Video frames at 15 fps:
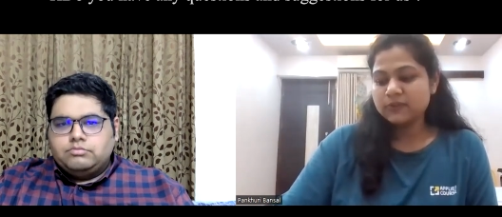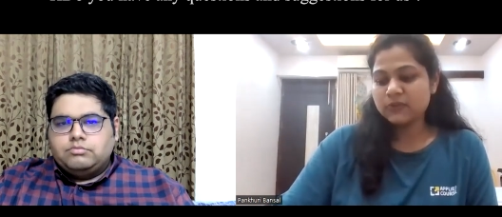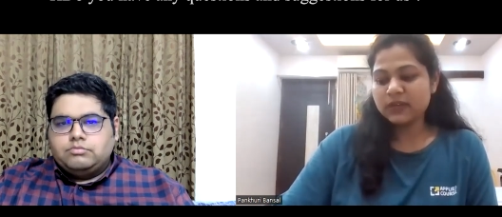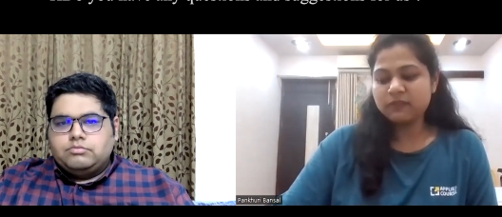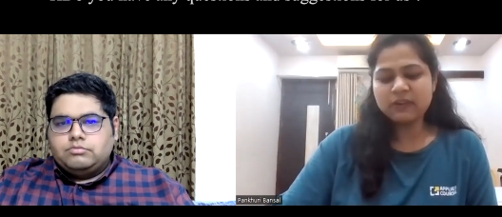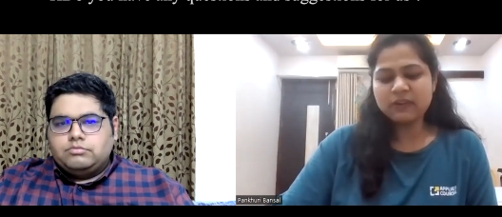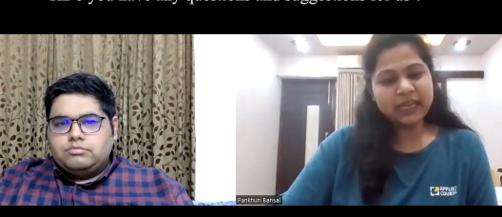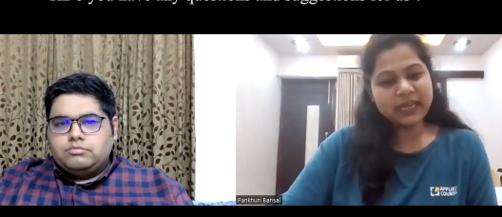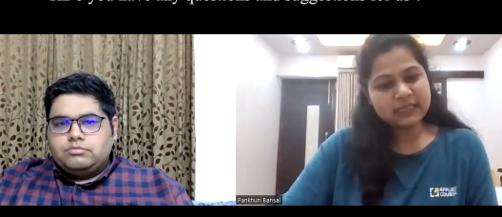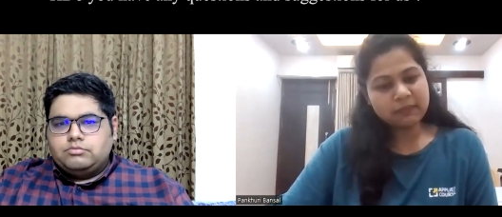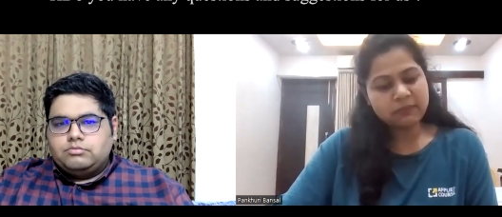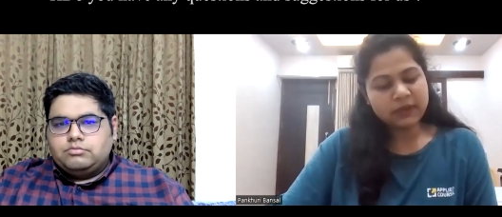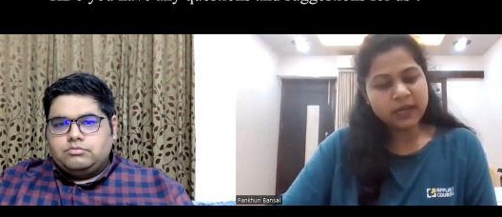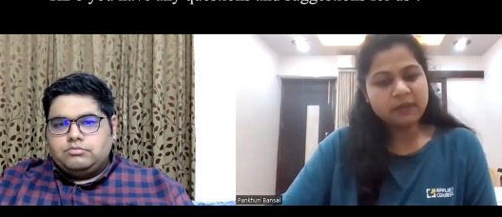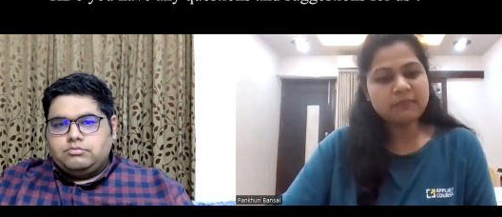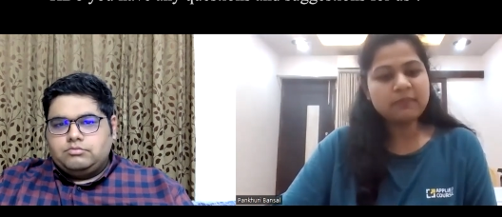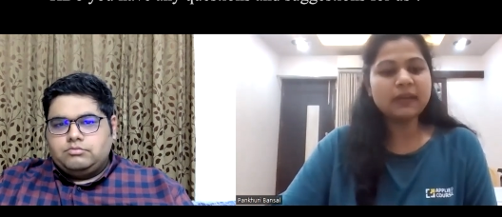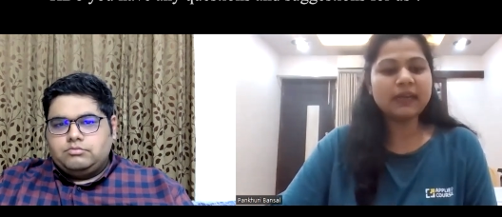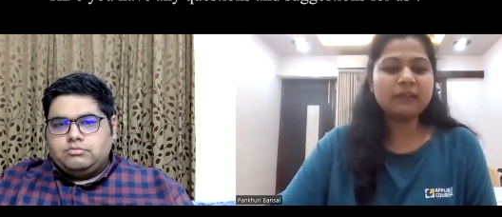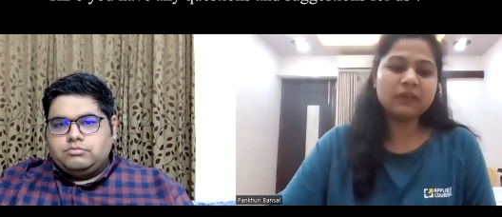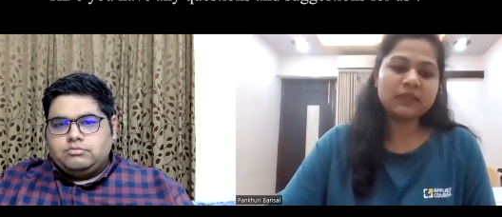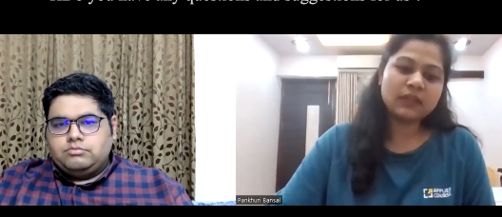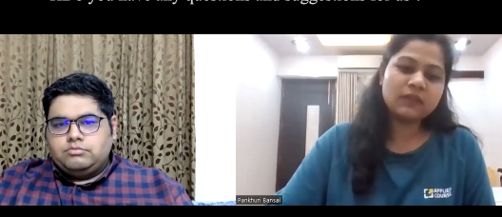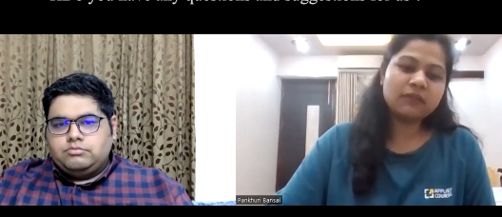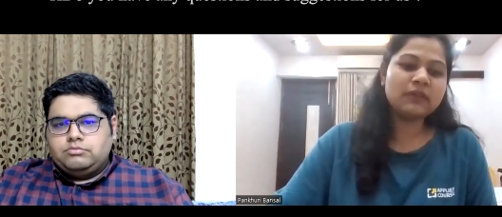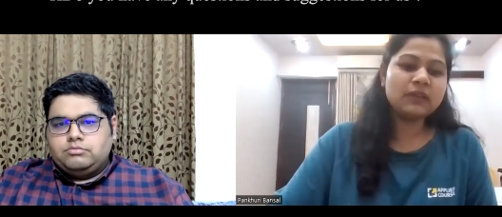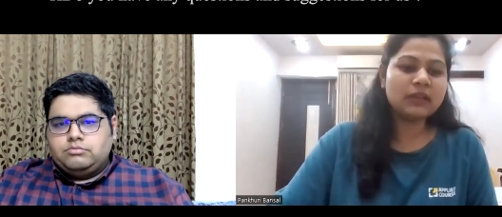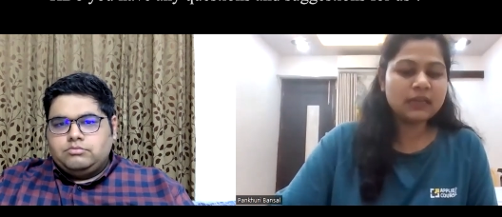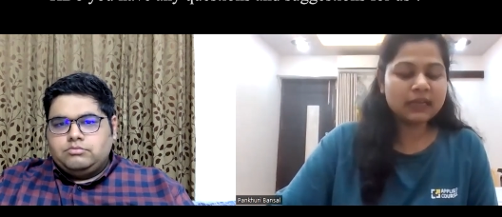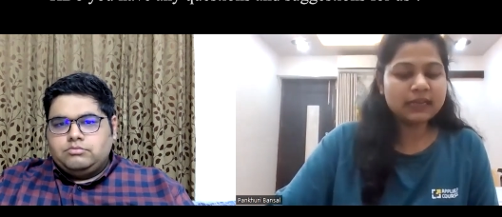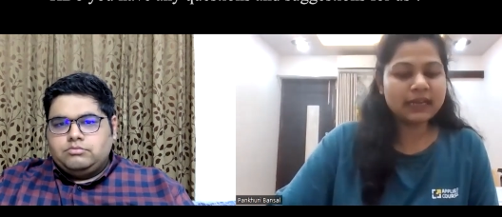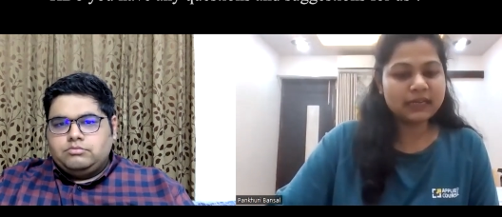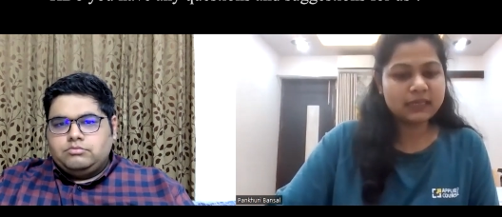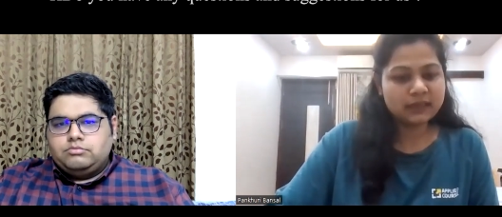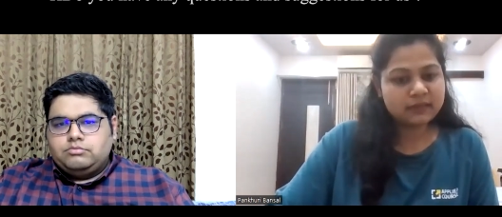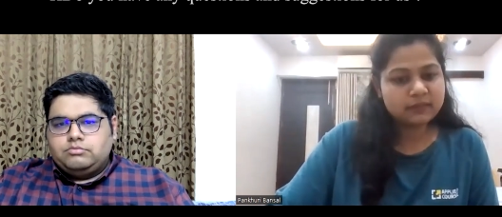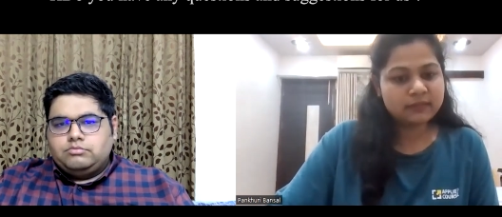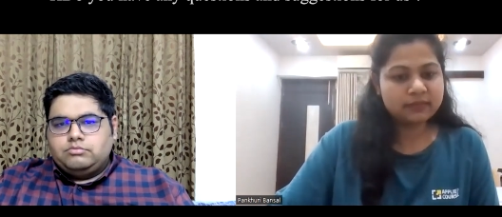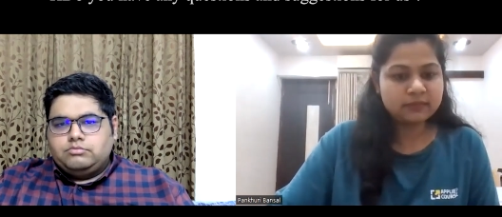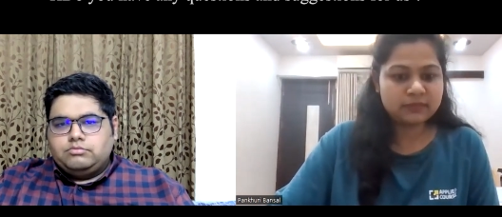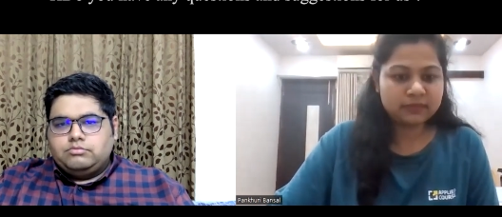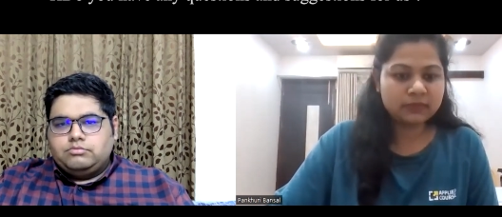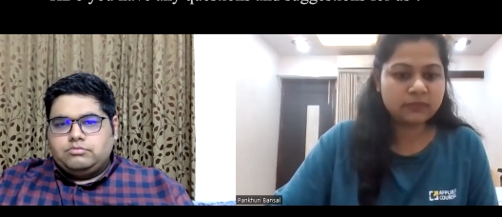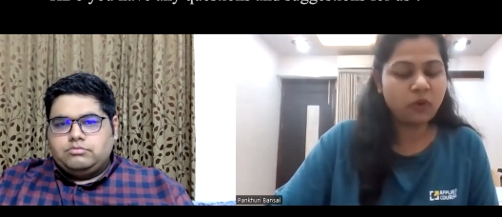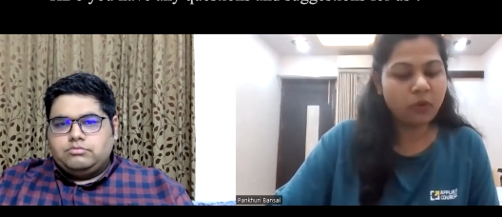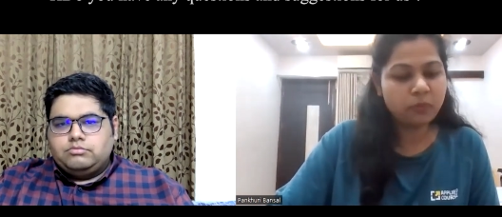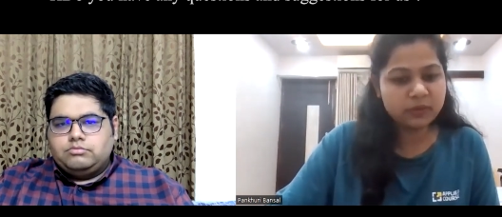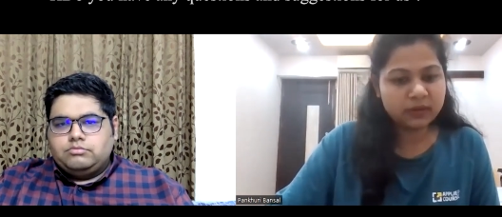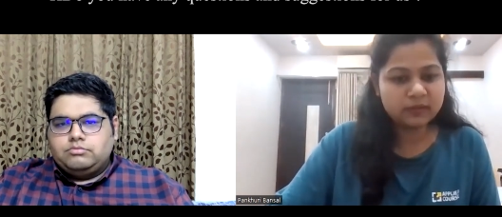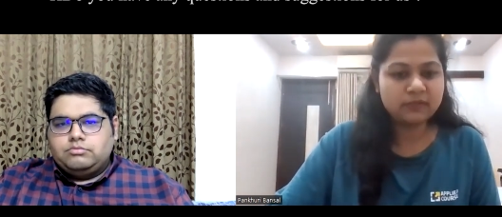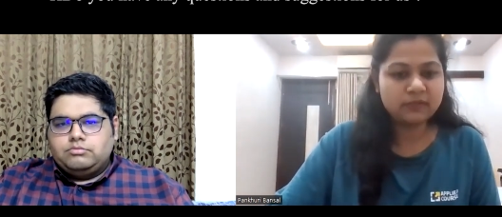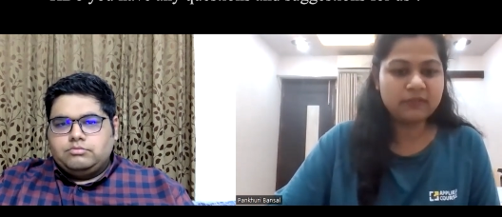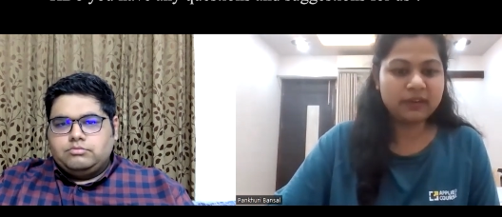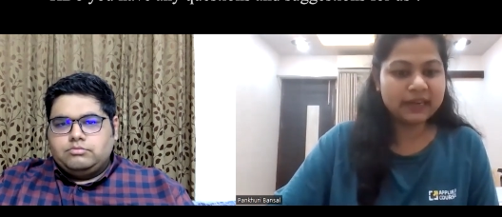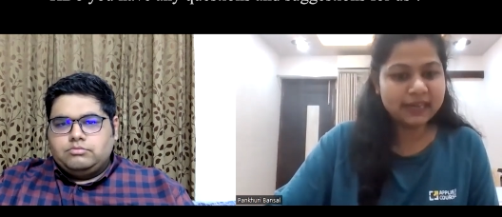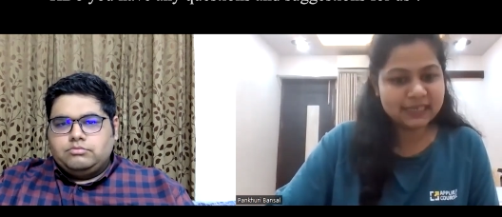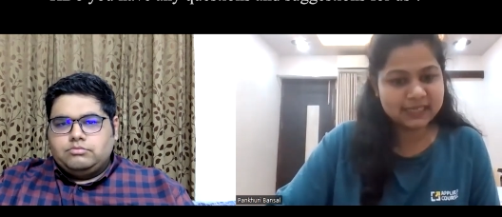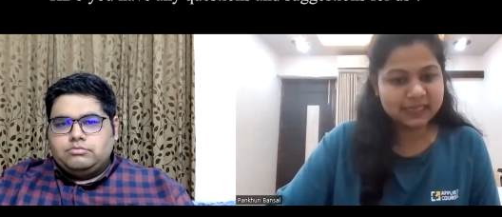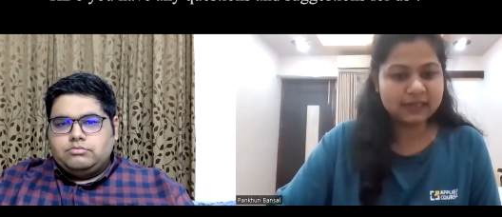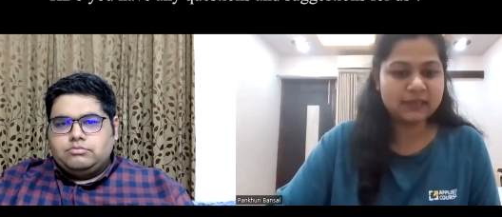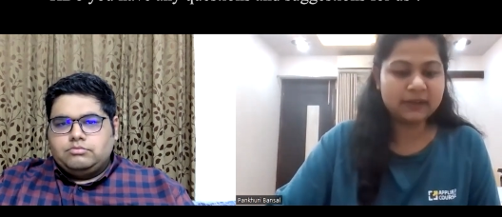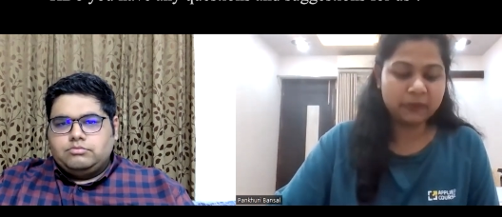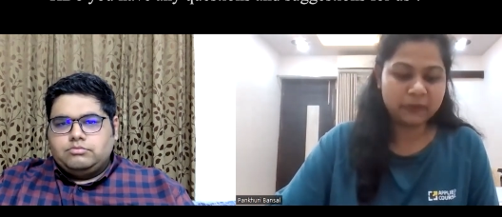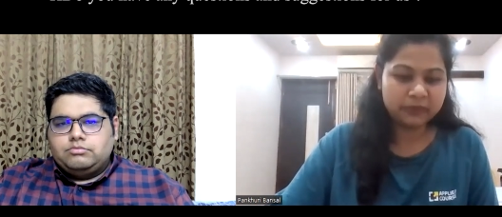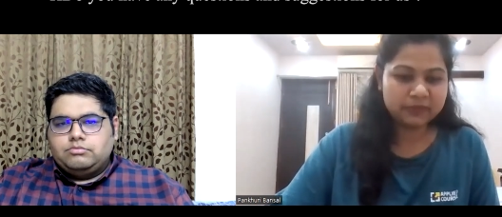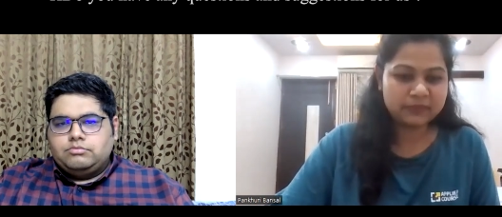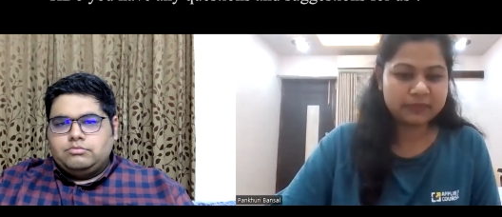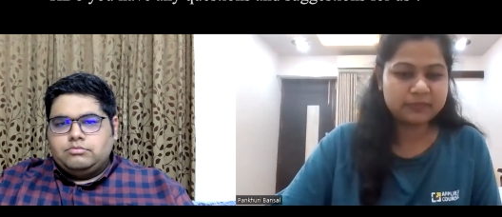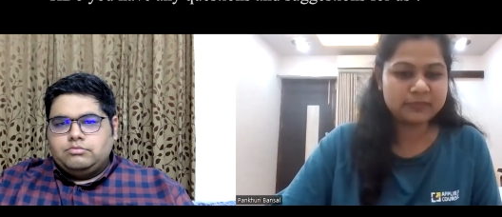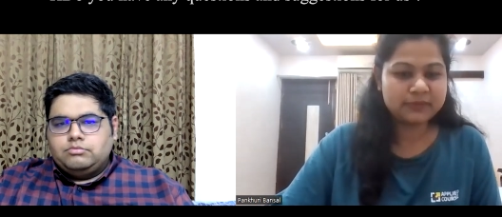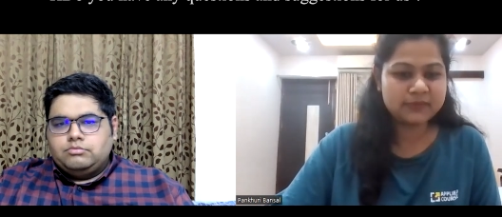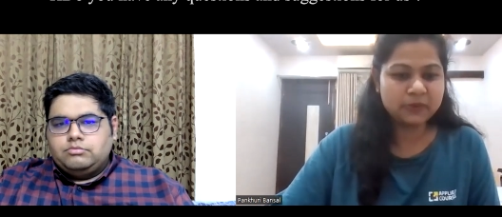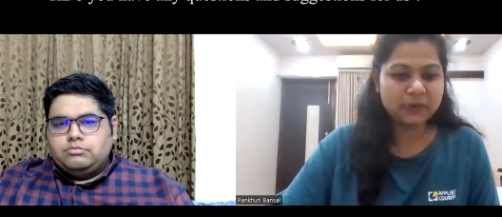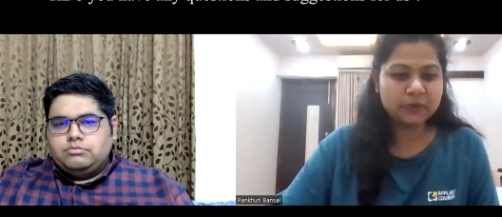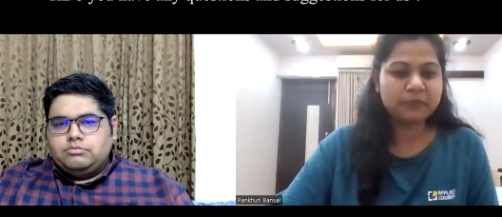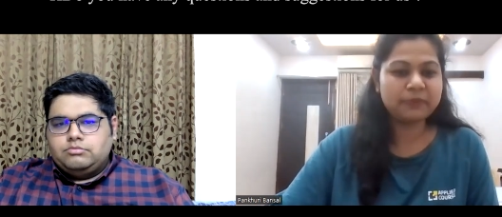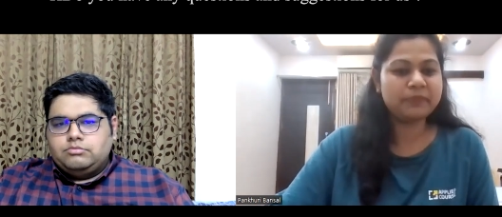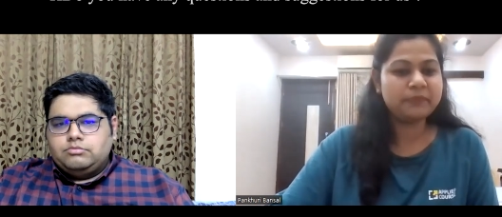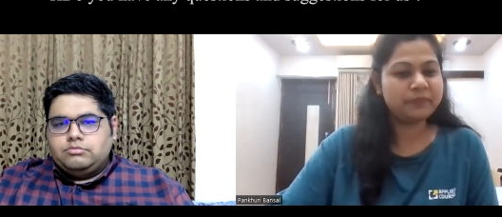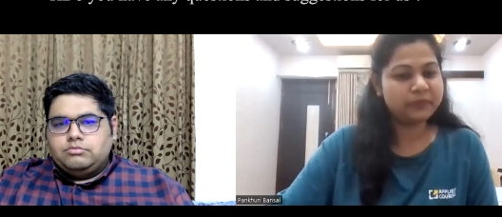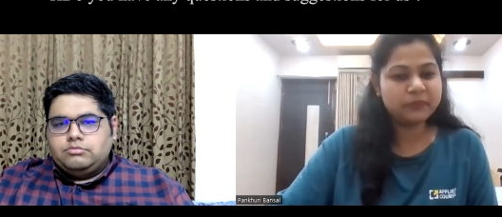Speaker 1: So it will take some time, but everything will get normal, will get settled down. So